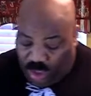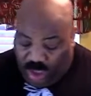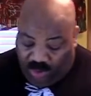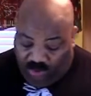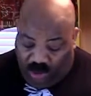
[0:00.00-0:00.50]

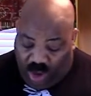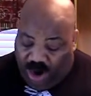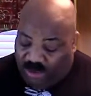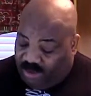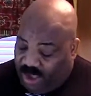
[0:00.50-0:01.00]
and then show you
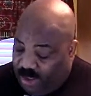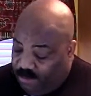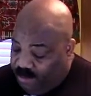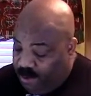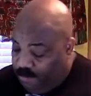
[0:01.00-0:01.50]
our
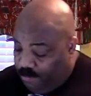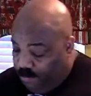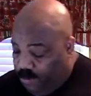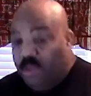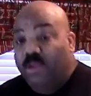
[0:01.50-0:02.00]
setup. So
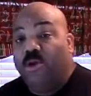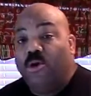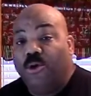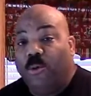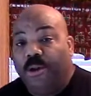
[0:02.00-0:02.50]
don't
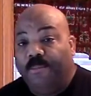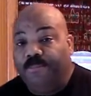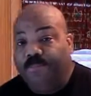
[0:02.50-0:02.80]
go nowhere.